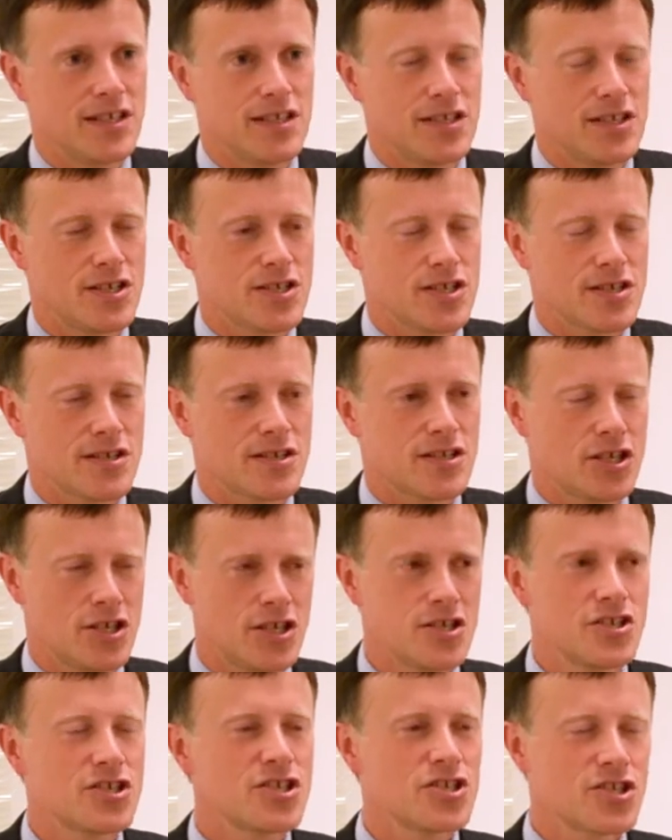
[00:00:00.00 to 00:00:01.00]
is
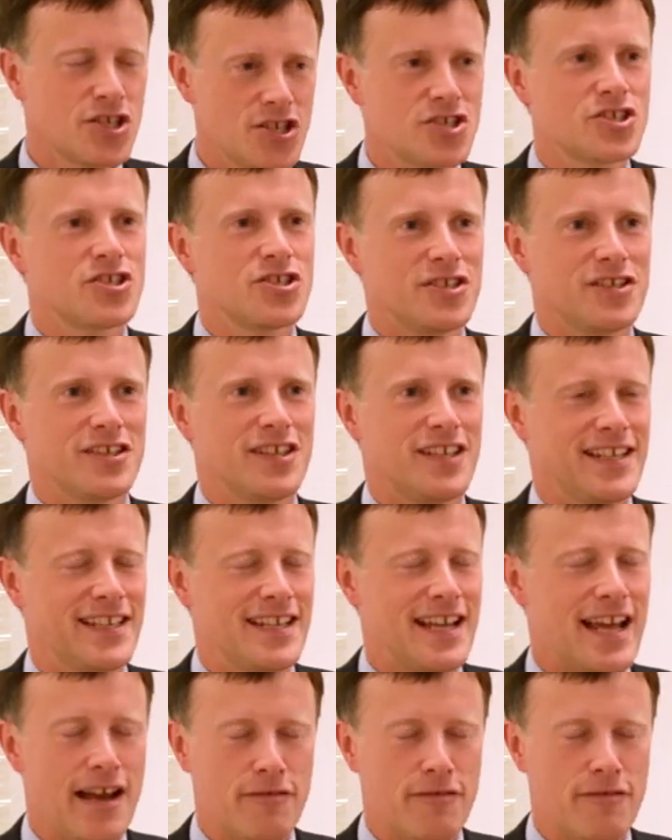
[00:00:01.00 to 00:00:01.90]
consistently